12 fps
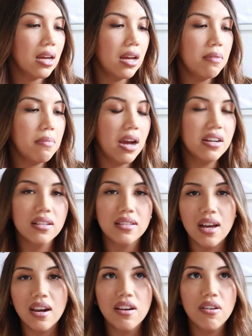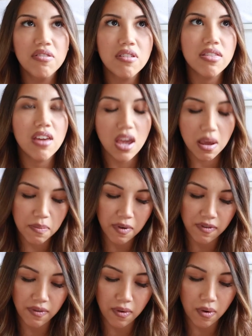Um, I decided on the theme
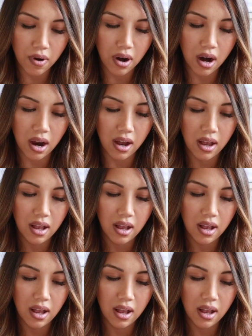before